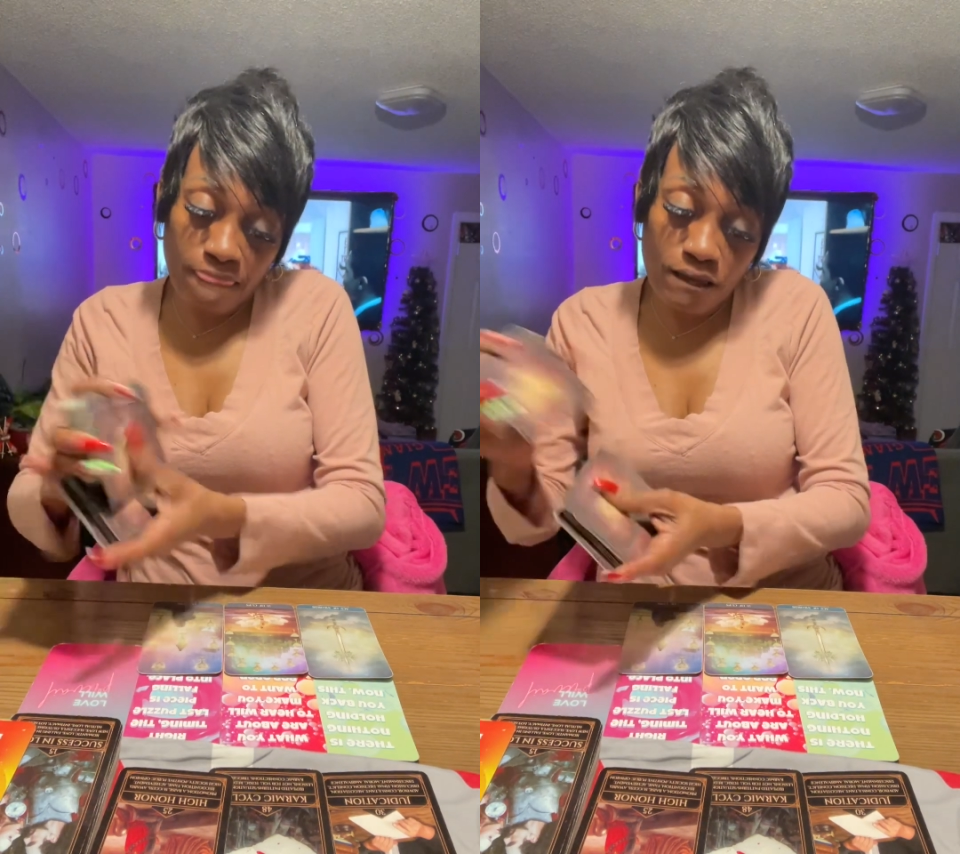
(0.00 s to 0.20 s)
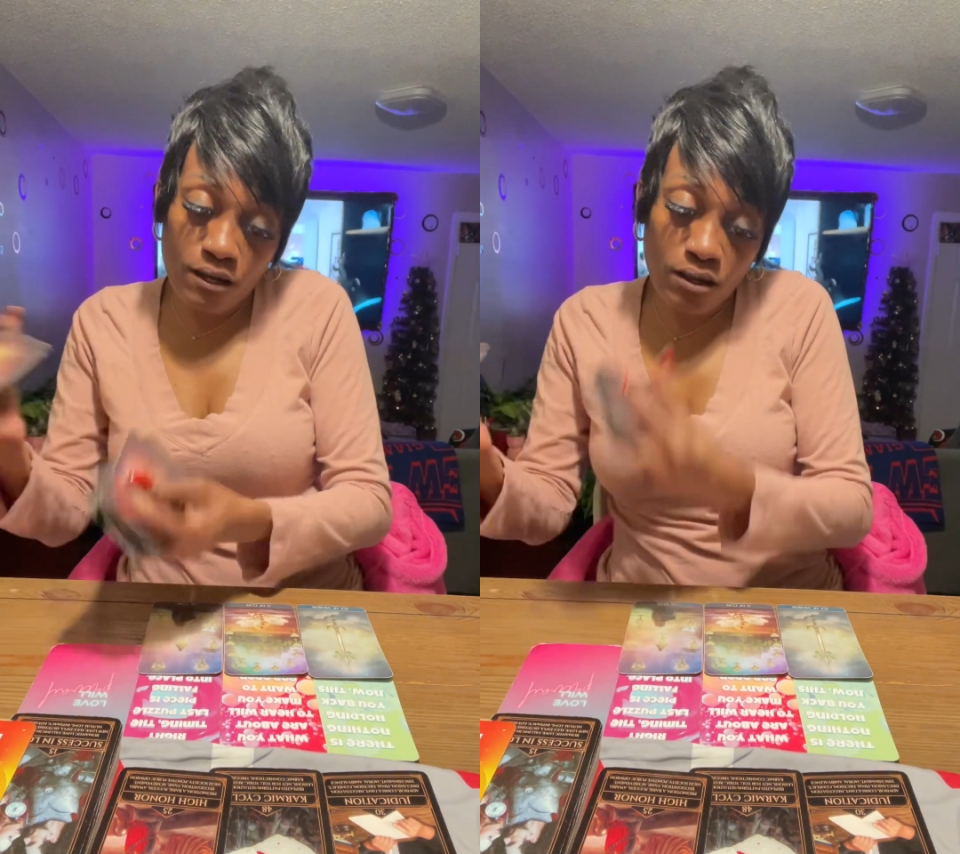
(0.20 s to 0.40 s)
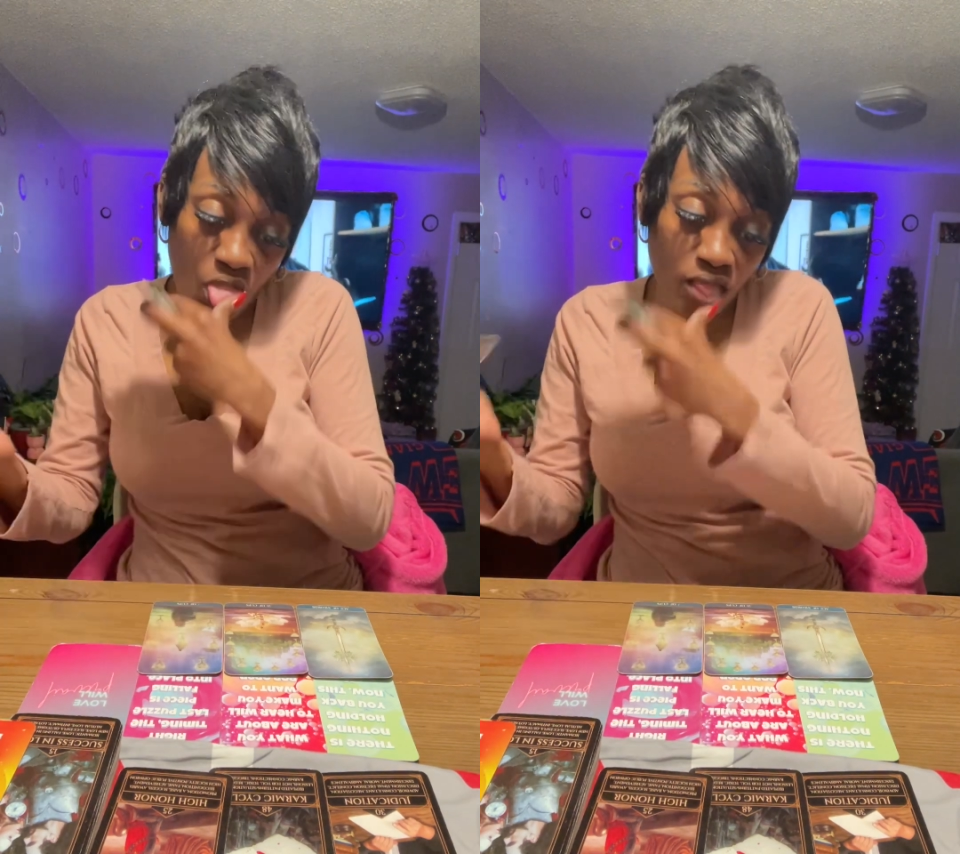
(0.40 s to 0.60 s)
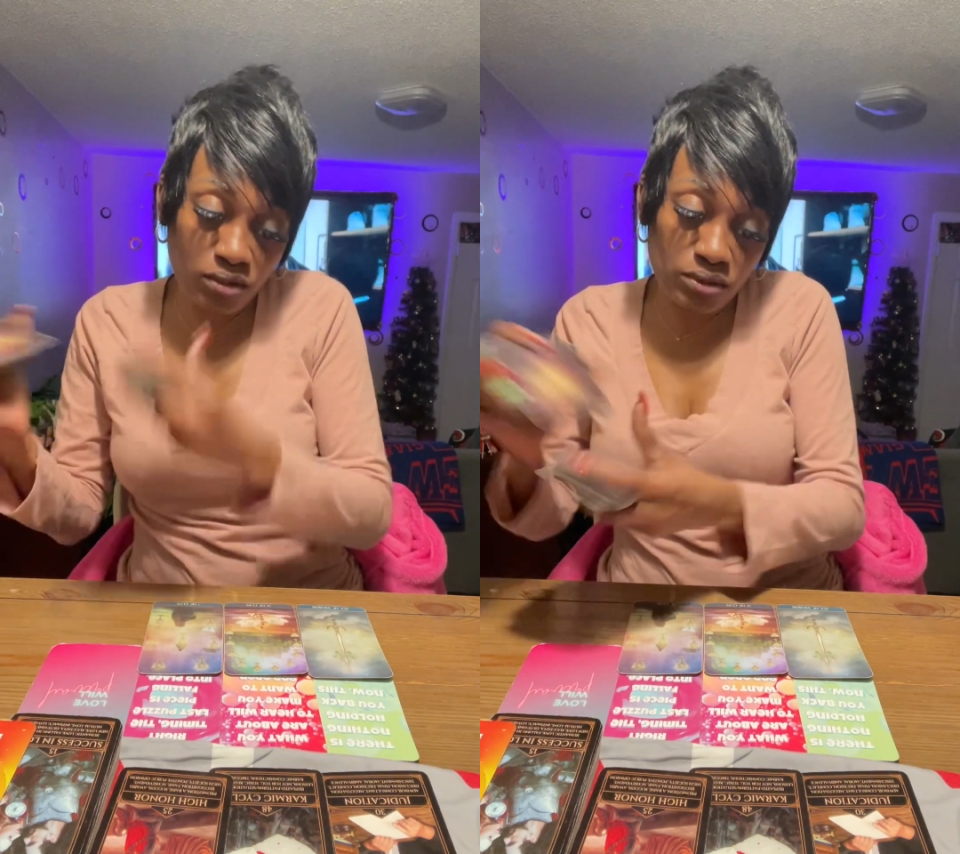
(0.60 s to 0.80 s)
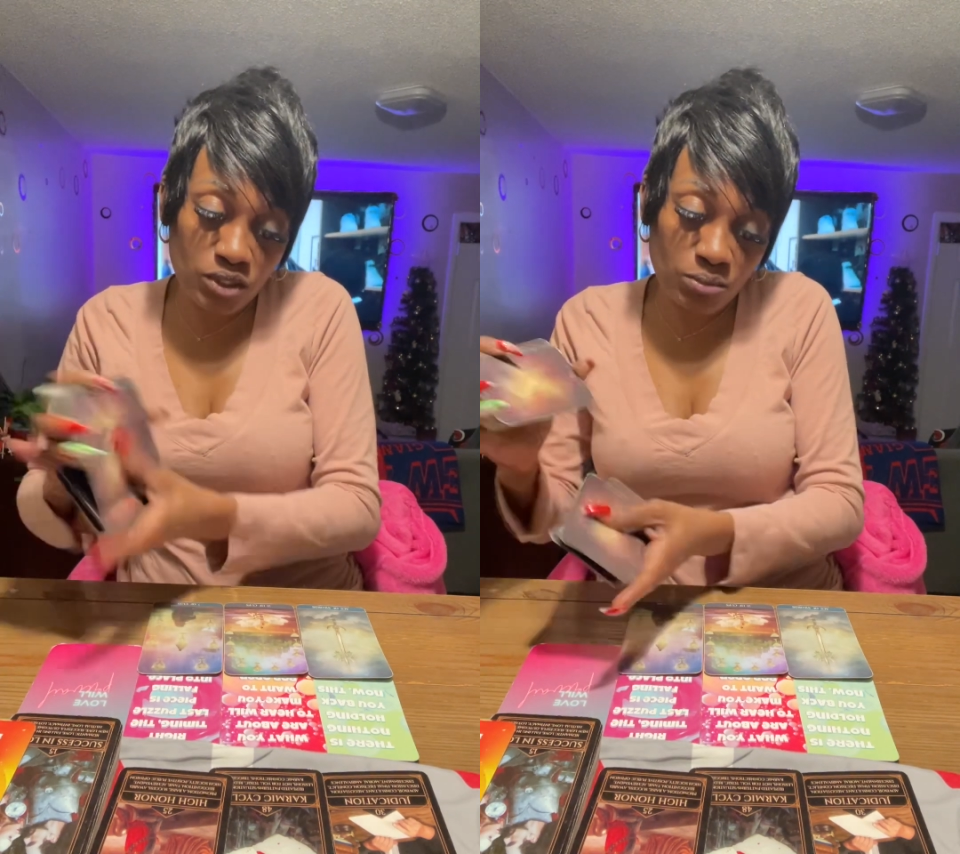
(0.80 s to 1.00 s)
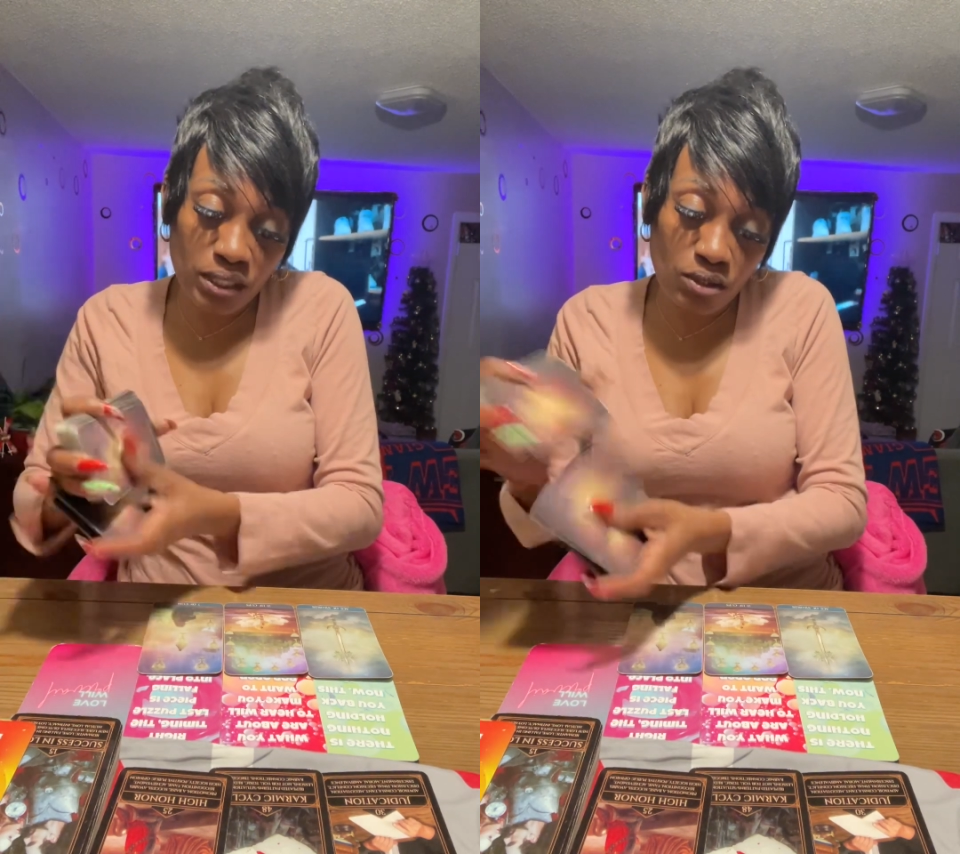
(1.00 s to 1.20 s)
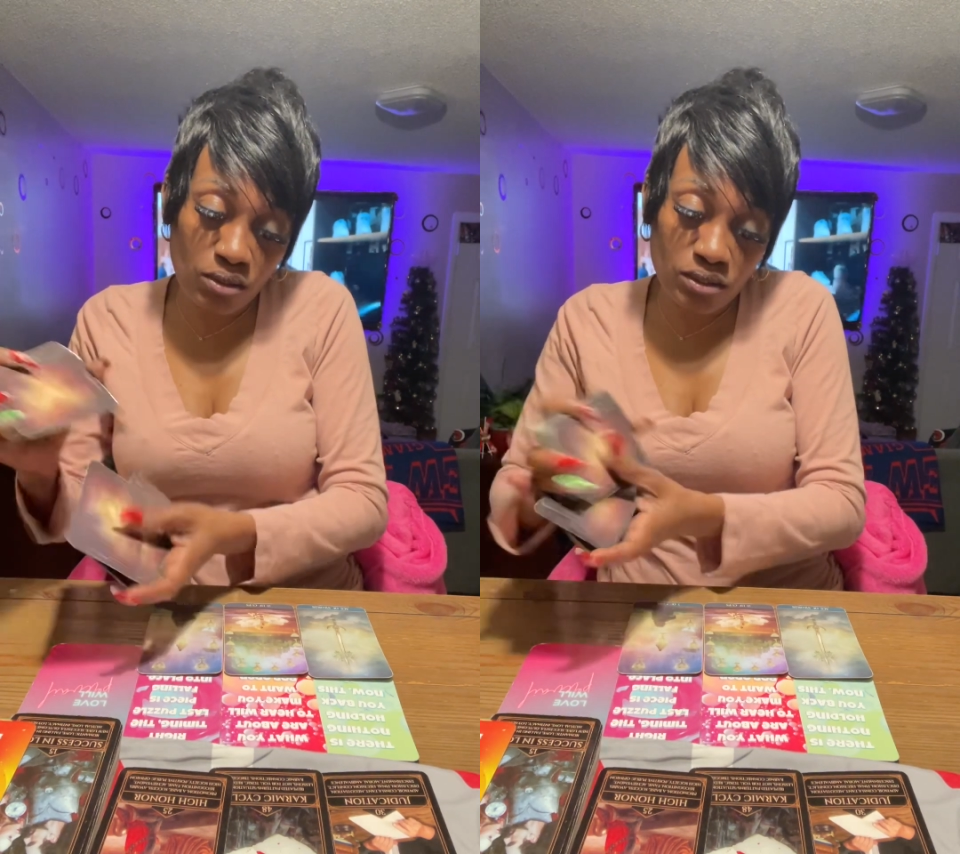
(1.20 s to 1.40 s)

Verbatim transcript: Yeah, this is somebody called